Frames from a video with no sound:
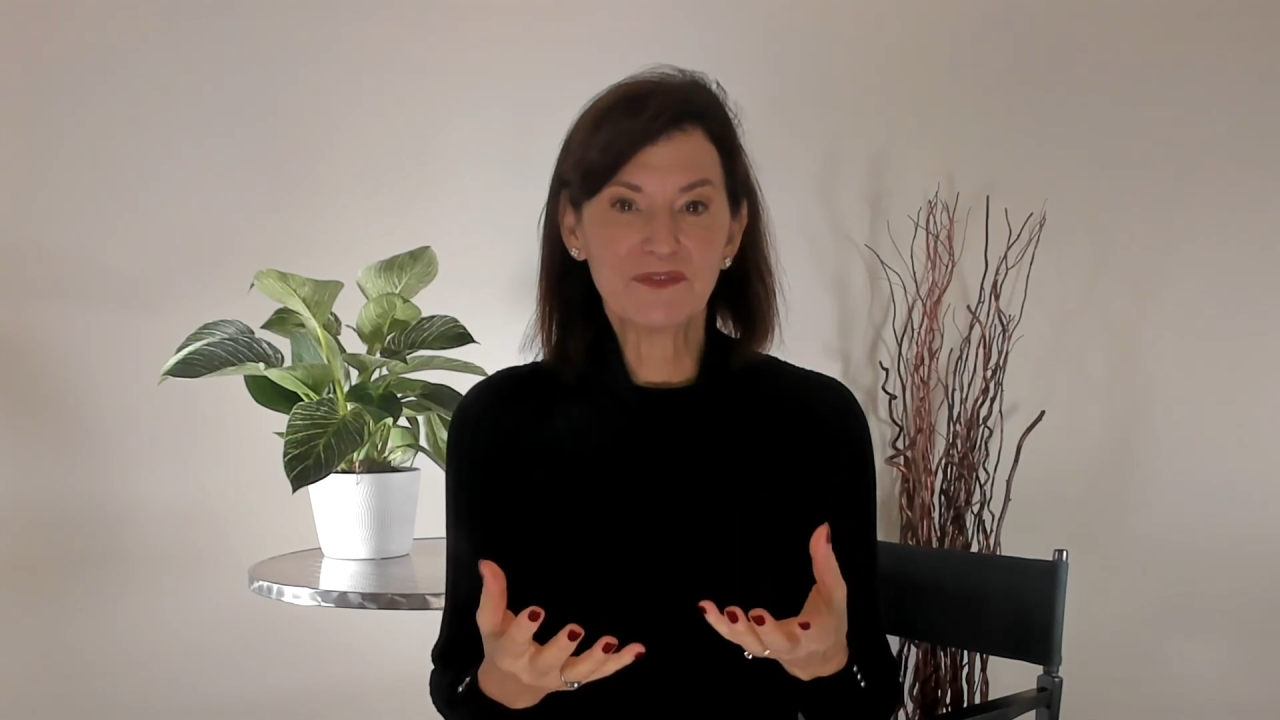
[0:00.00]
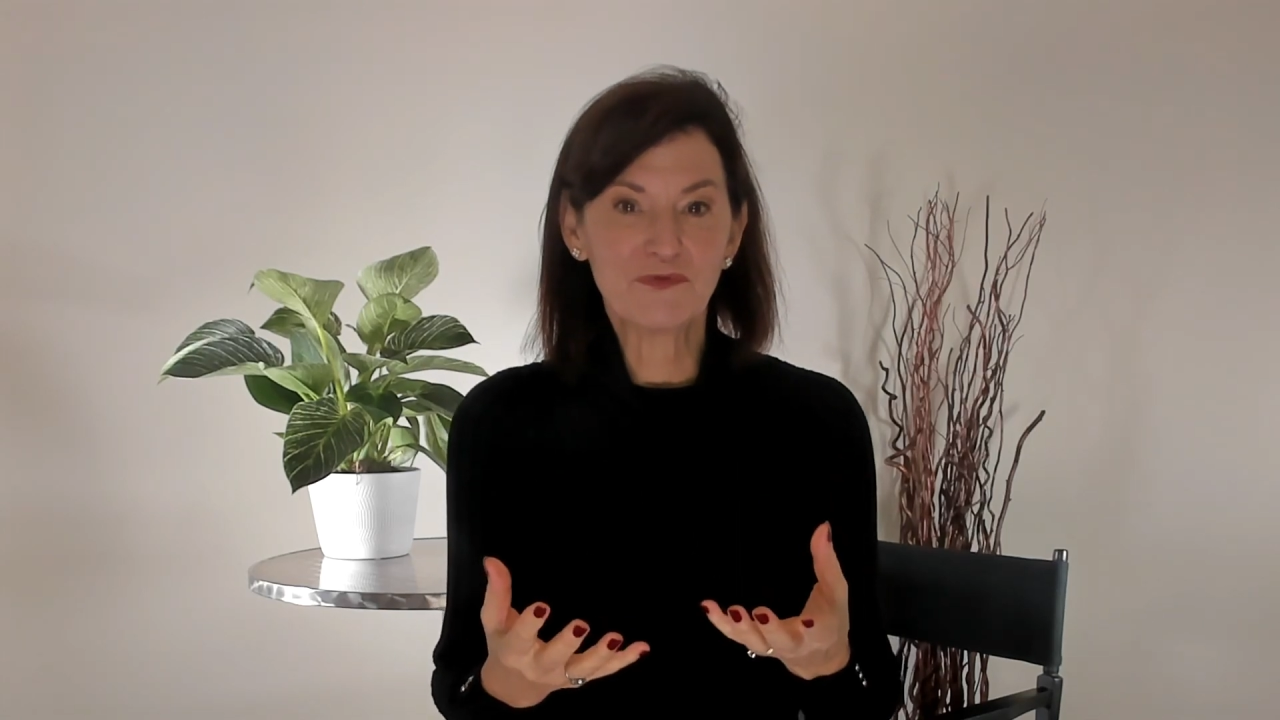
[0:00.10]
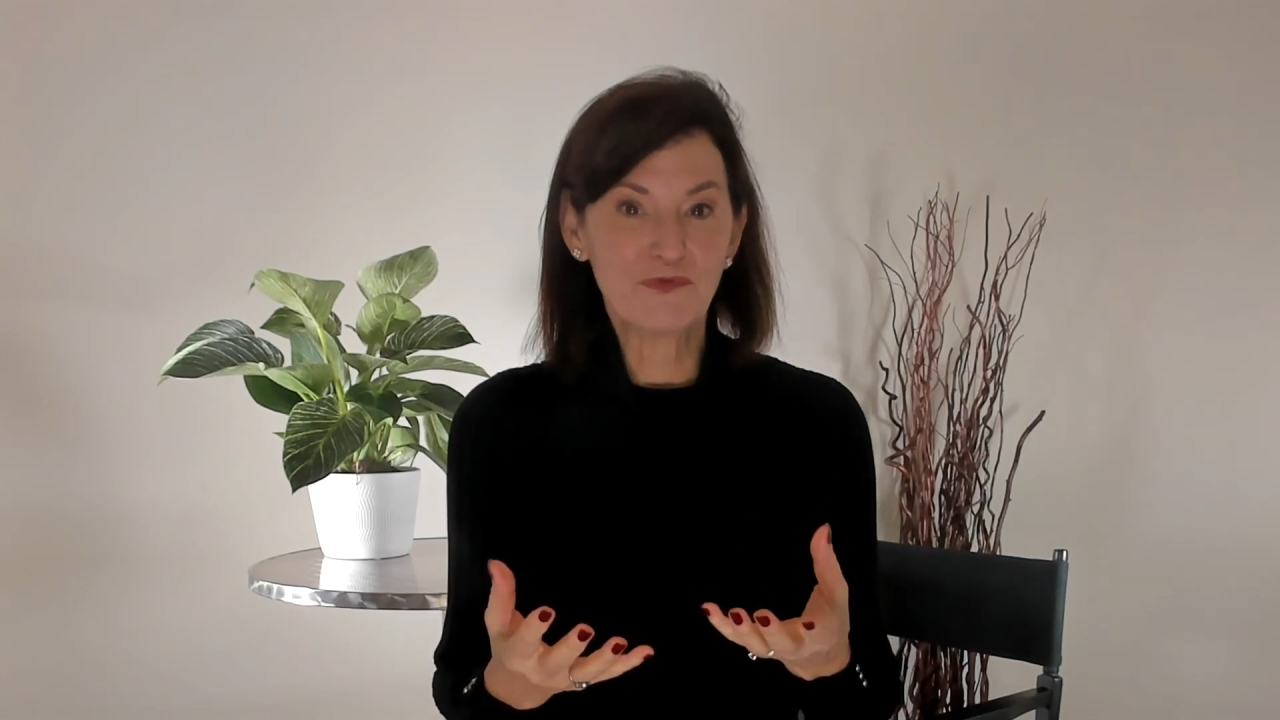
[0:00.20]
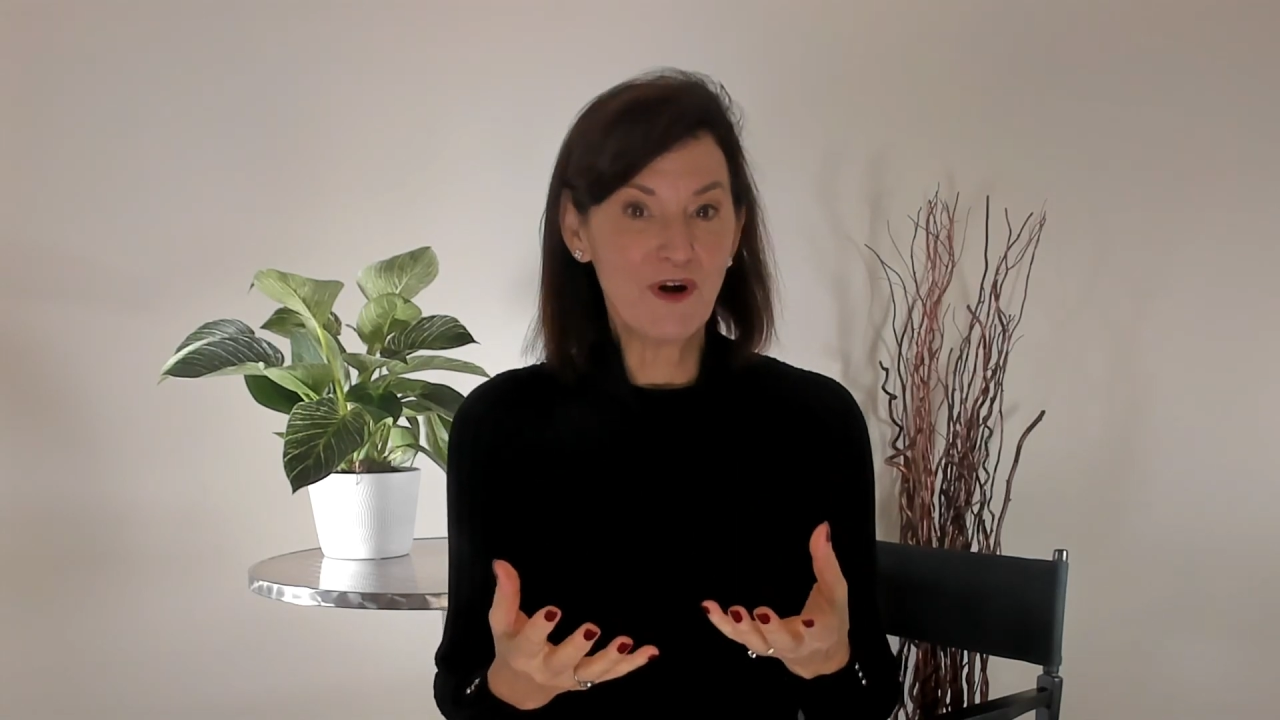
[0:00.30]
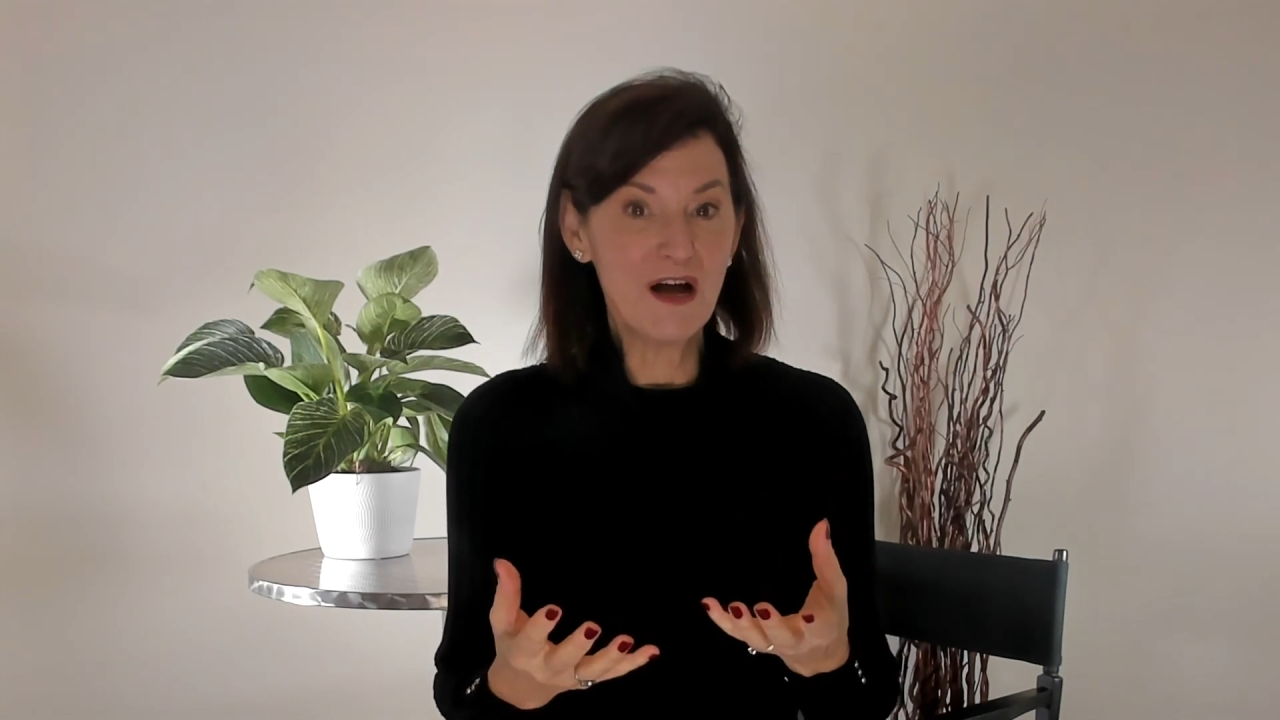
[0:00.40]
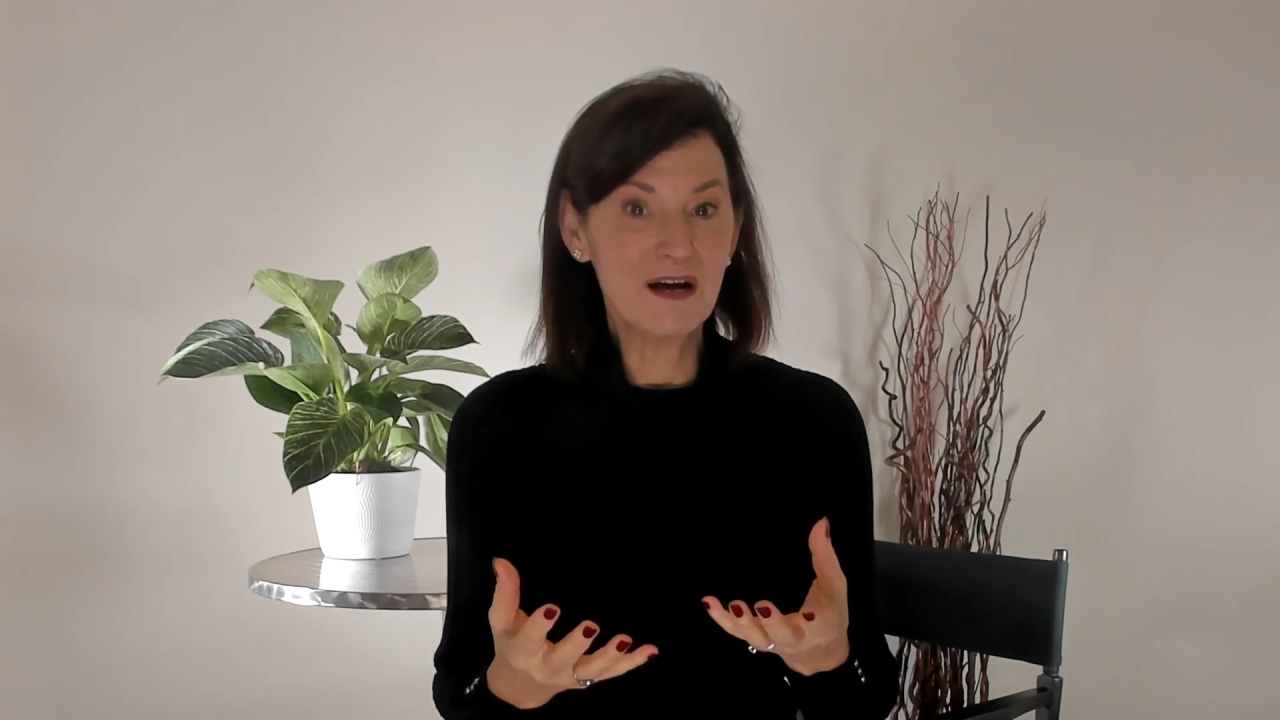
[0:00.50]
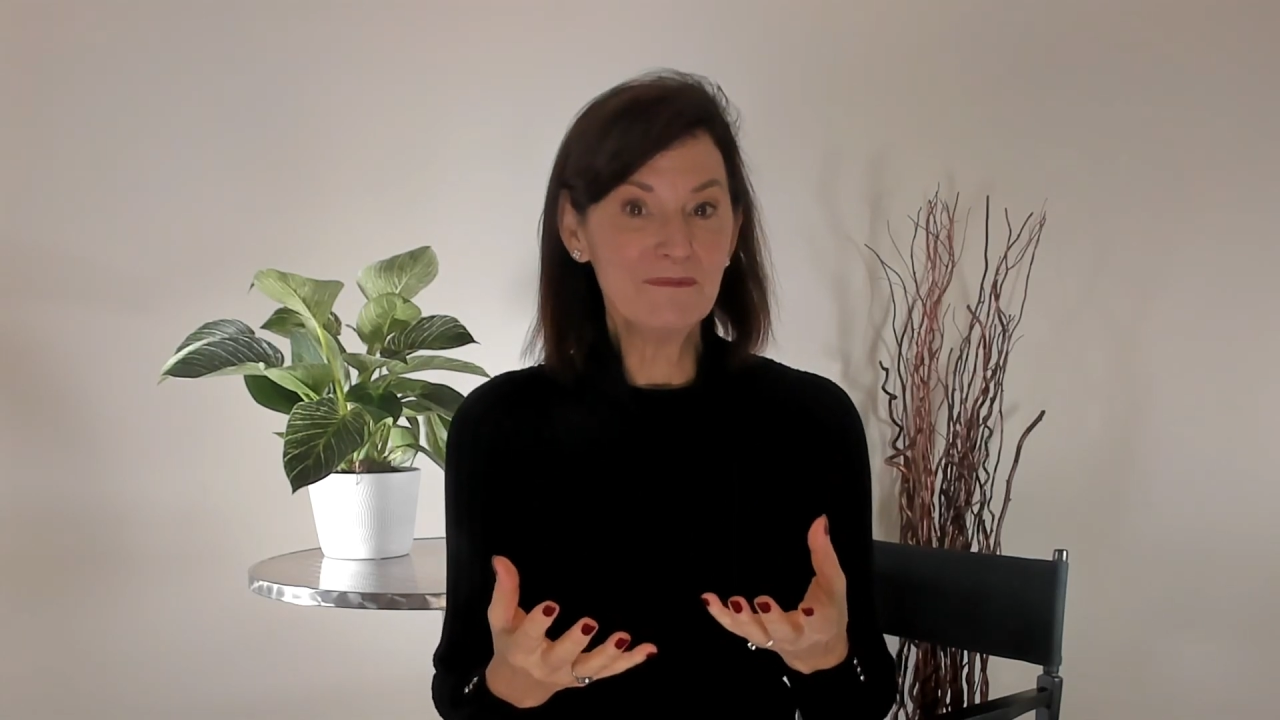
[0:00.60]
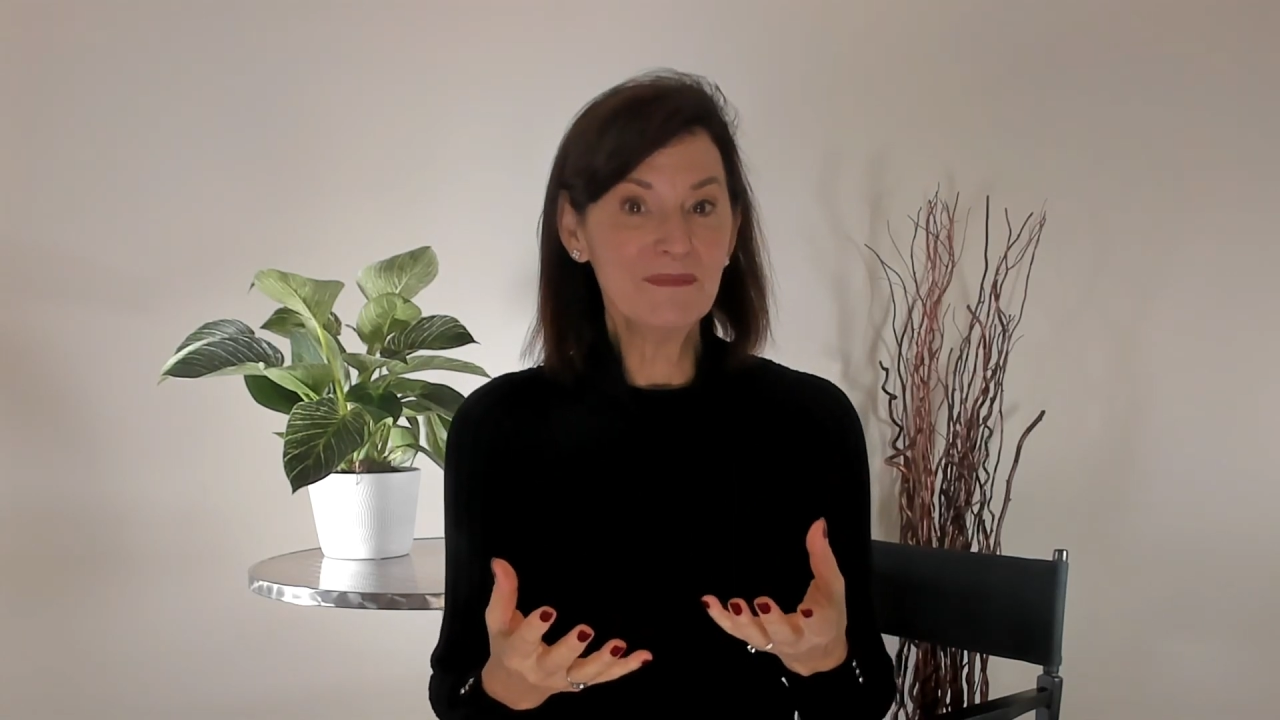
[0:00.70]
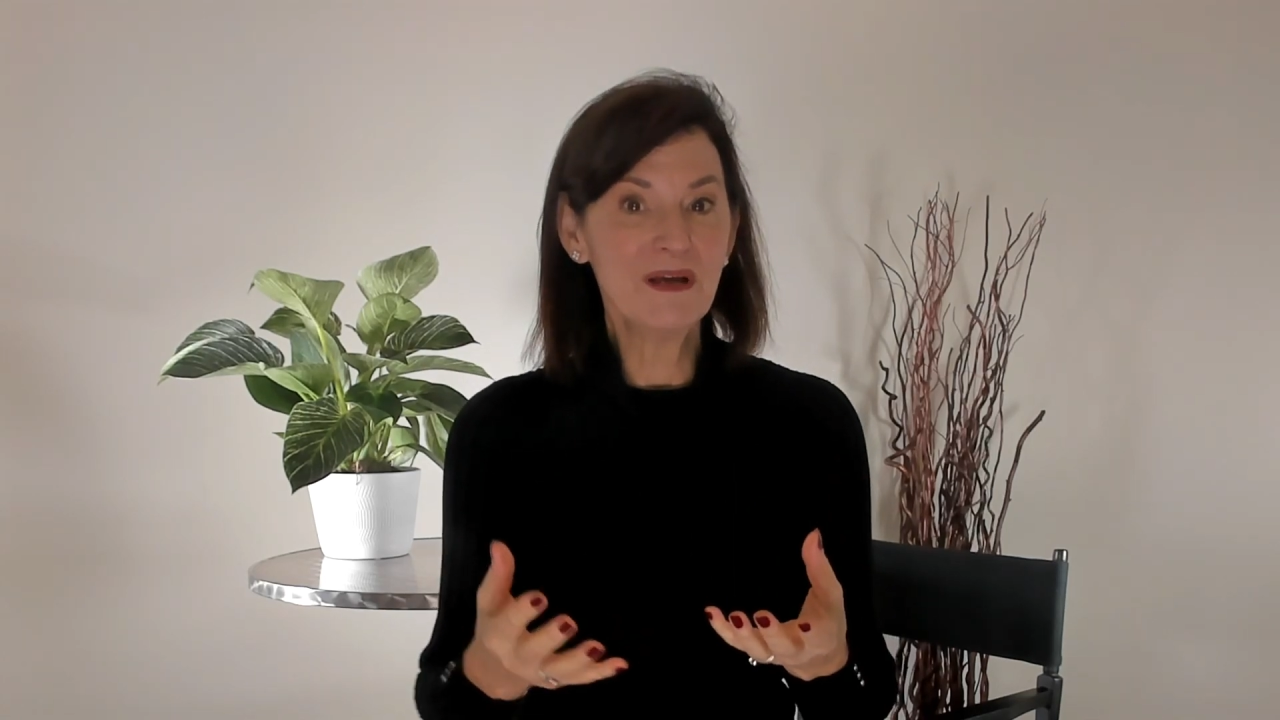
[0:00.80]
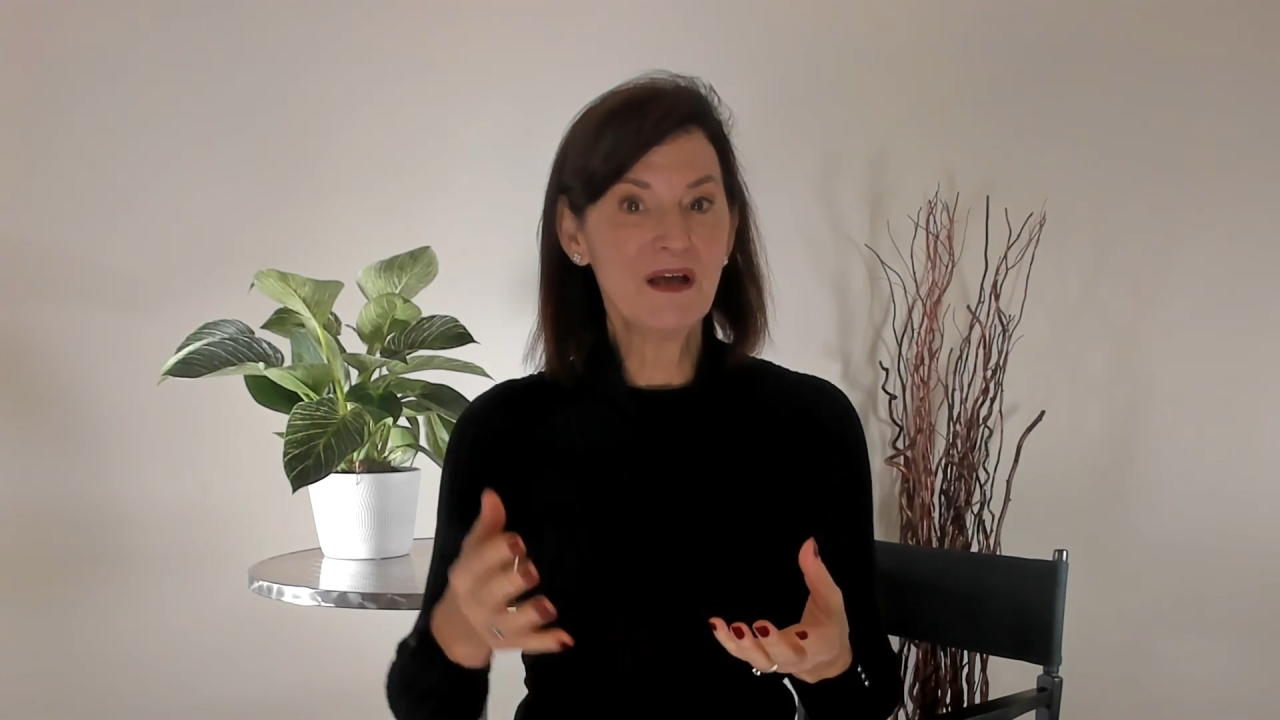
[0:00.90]

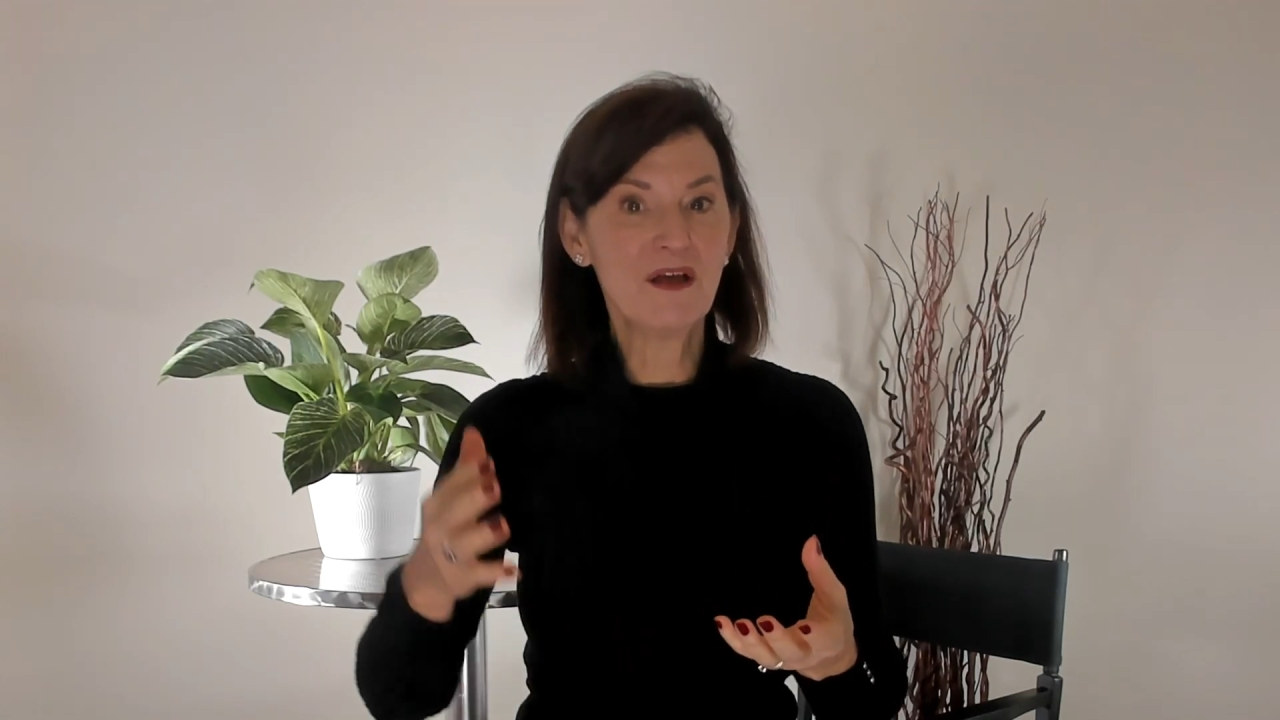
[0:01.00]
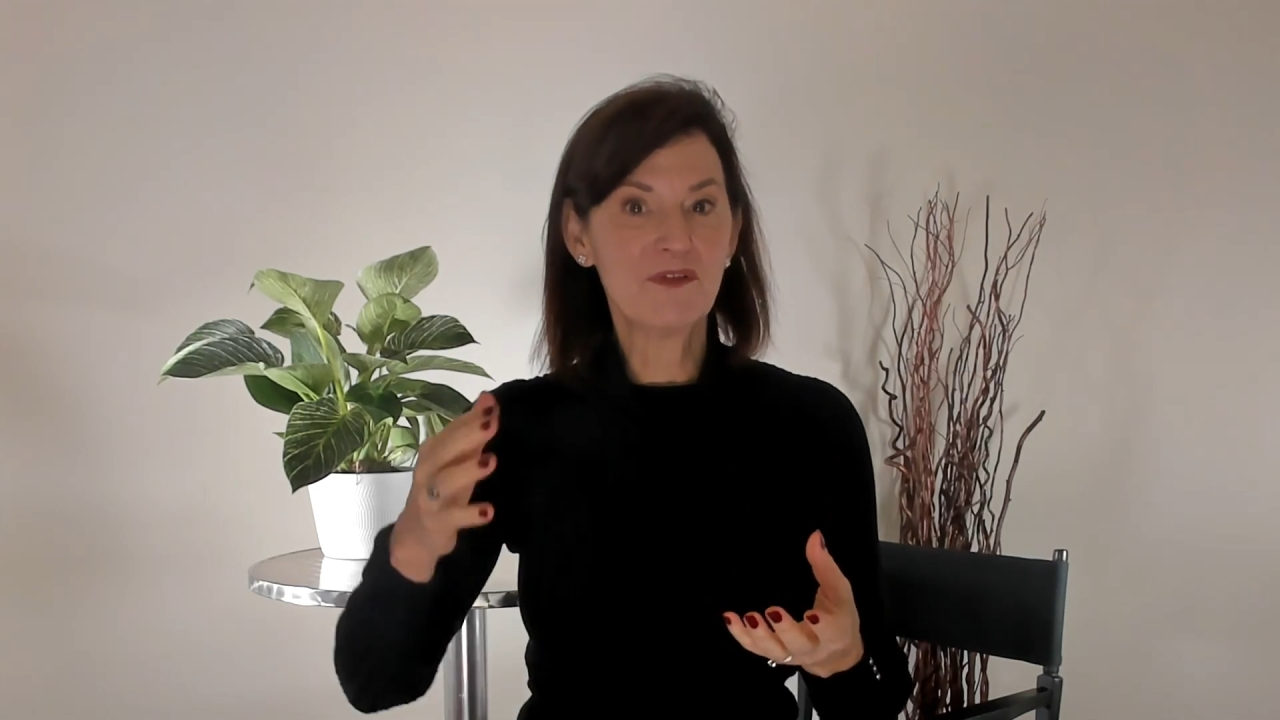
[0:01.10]
from